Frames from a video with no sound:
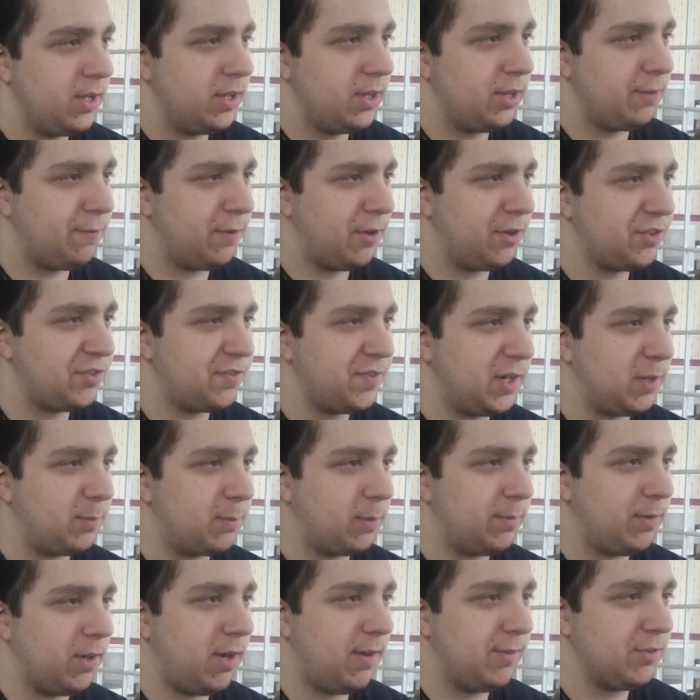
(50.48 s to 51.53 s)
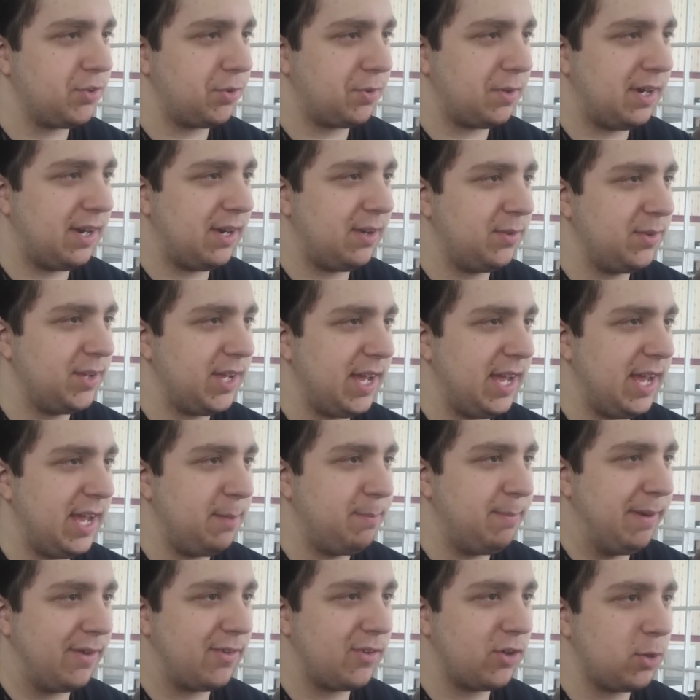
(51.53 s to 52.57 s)
The first film revolves around
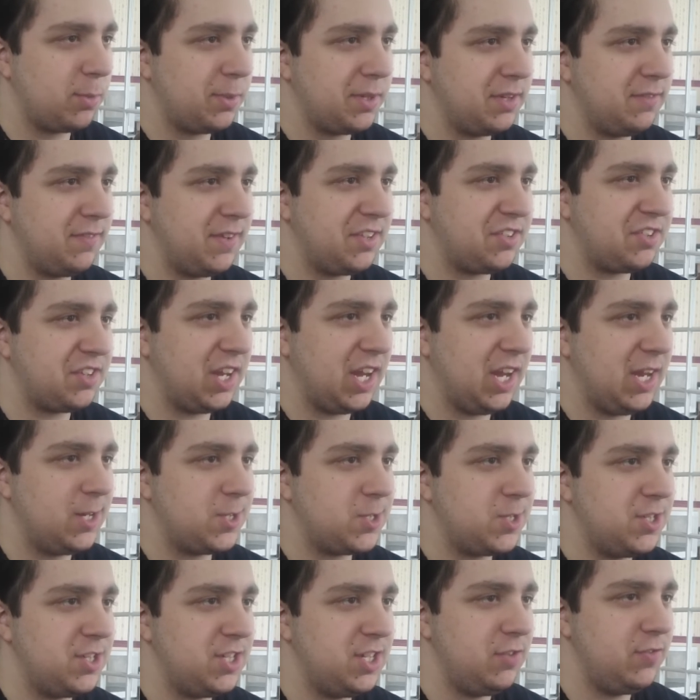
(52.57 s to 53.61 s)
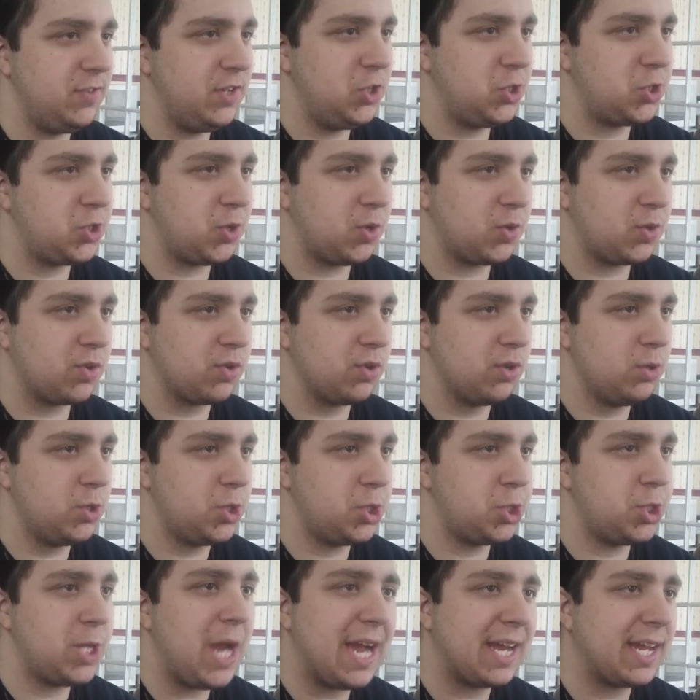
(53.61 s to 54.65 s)
a paranormal investigation TV show crew
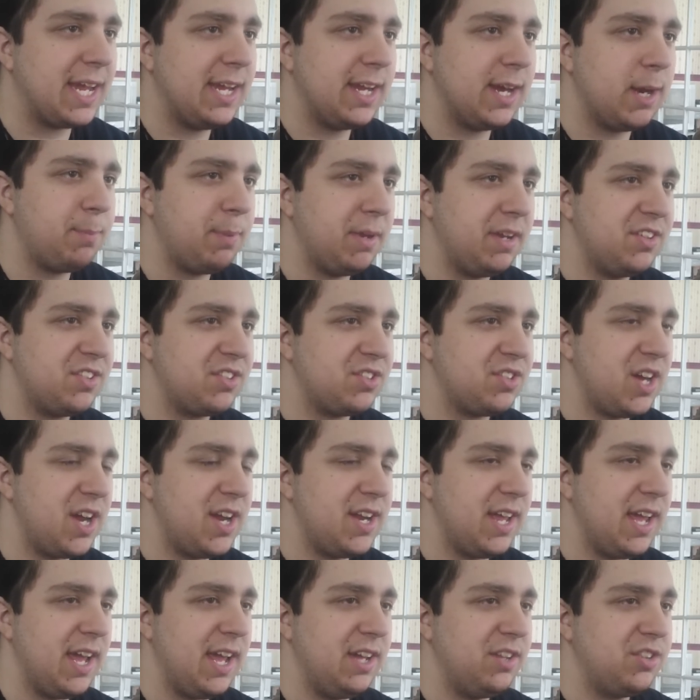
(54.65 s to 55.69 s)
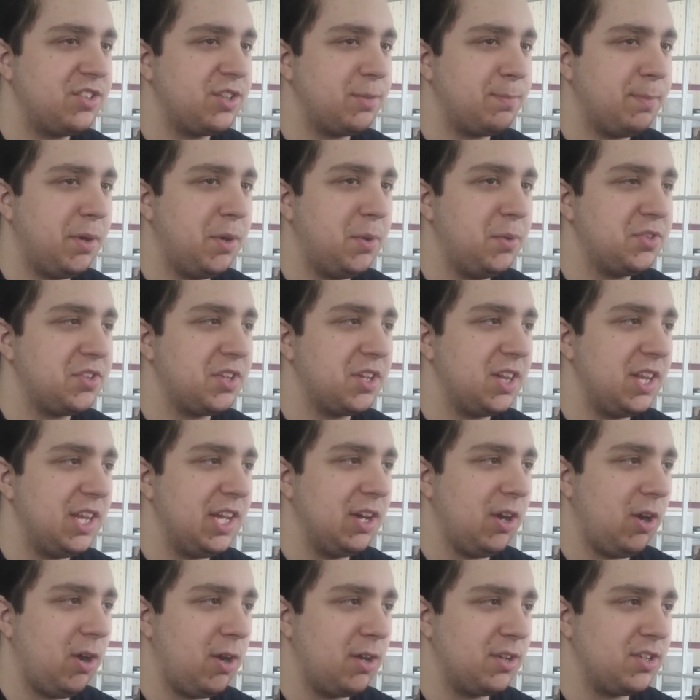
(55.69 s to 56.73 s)
shacking up inside a
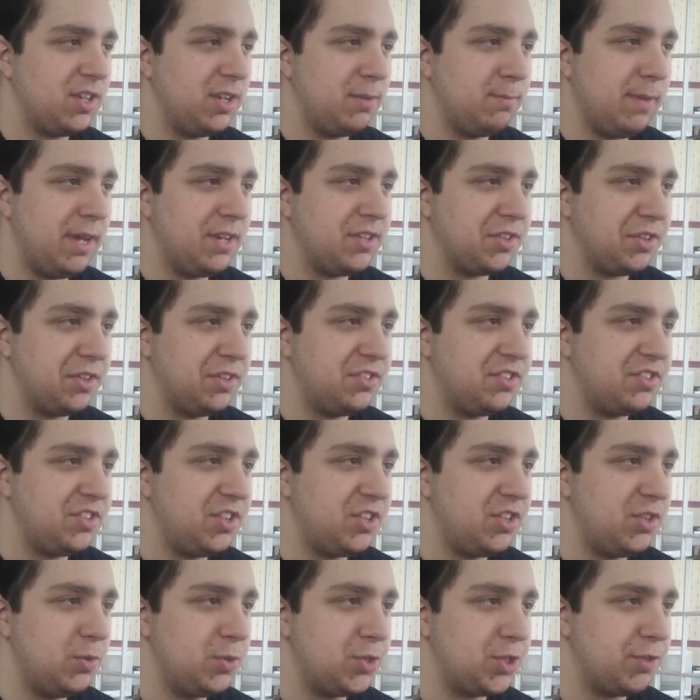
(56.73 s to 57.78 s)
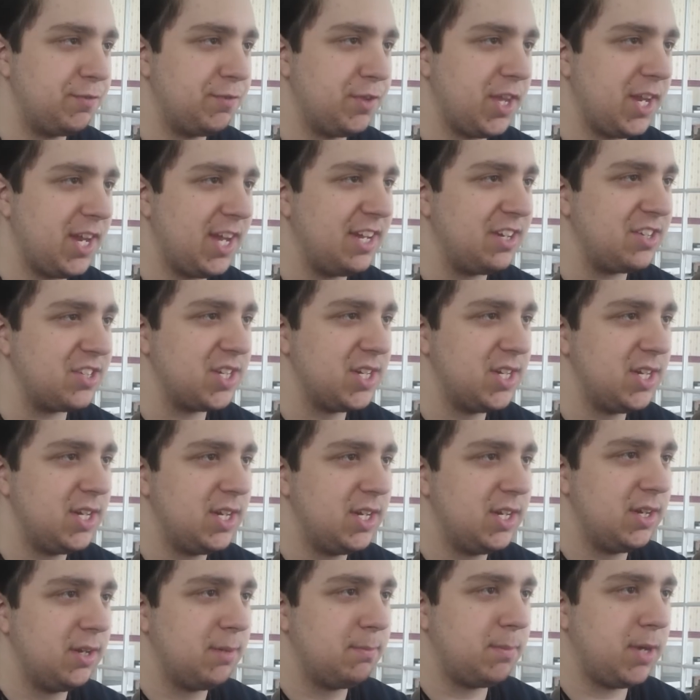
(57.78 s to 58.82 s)
supposedly haunted mental institution for the night,
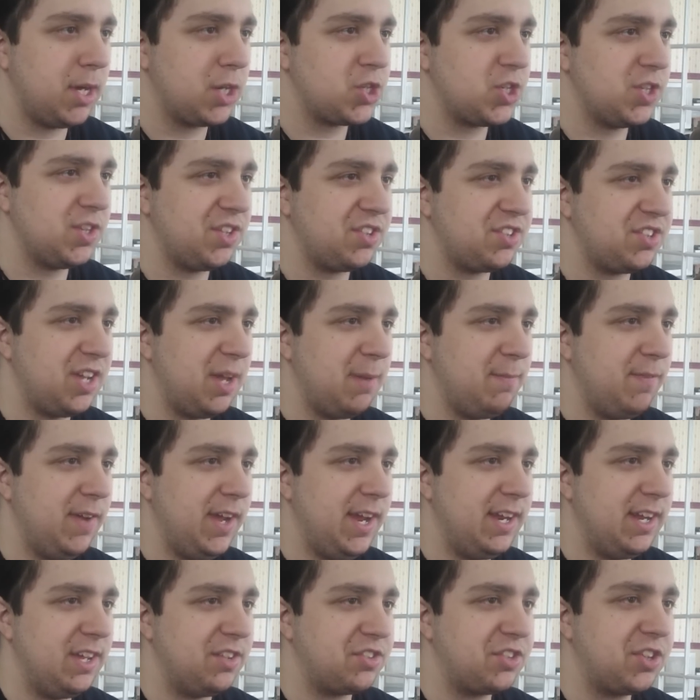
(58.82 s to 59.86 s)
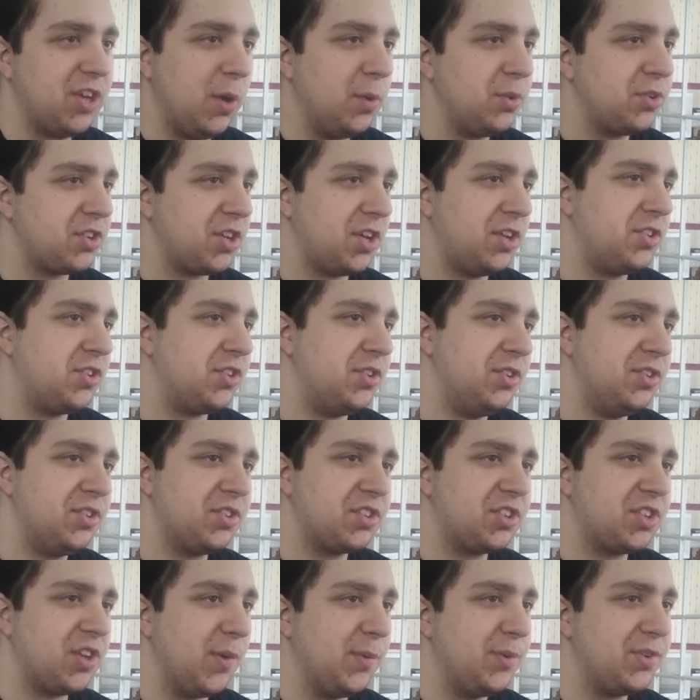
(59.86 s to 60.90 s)
much in the same vein as Ghost
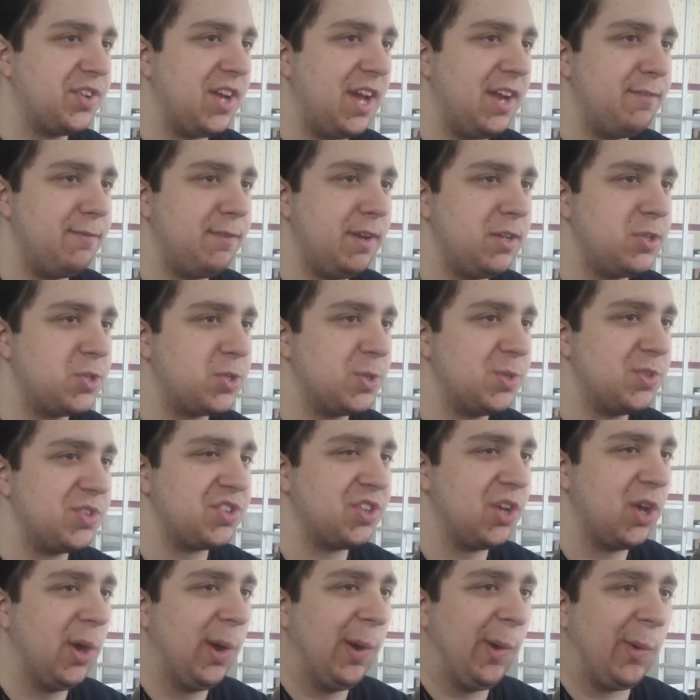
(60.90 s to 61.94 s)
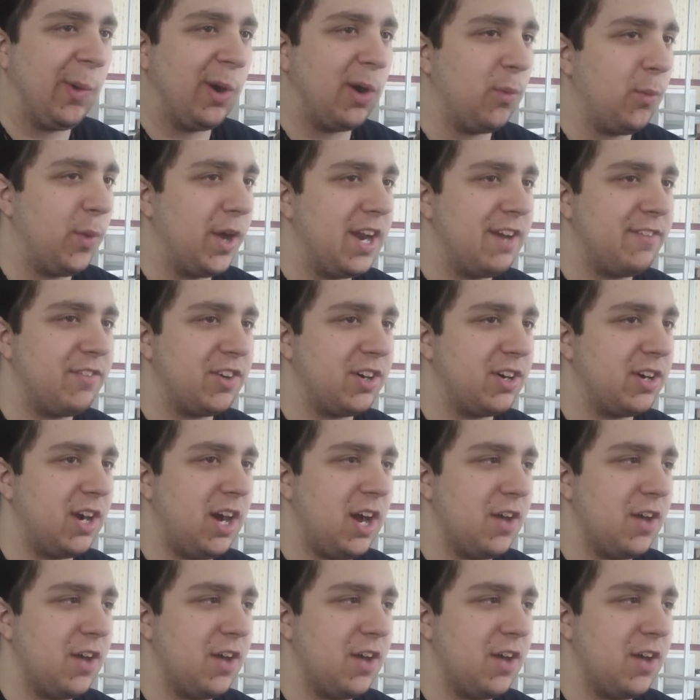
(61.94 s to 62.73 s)
Hunters, Ghost Adventures, or whatever